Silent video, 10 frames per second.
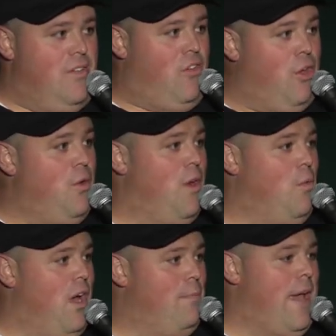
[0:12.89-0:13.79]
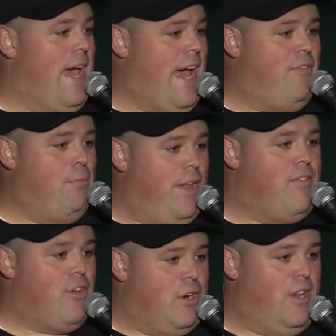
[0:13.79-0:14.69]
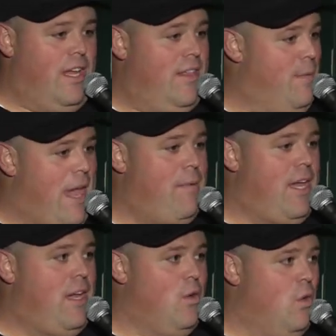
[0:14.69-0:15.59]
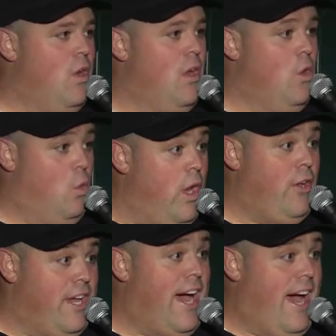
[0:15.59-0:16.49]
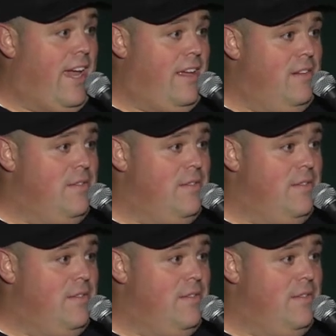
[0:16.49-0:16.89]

Two and one half months early. The baby will die.